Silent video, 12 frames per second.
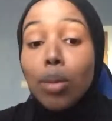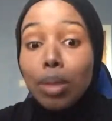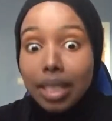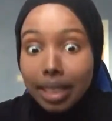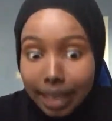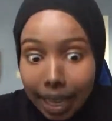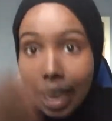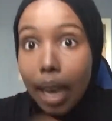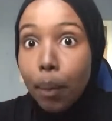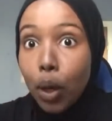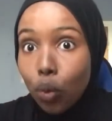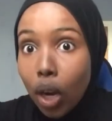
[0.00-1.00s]
I'm staying
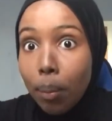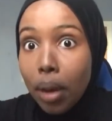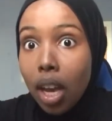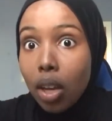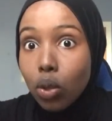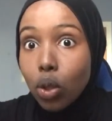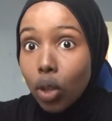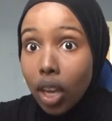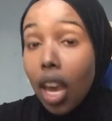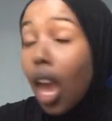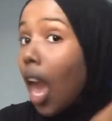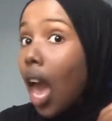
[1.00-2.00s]
at my grandma's house,
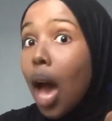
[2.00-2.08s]
okay?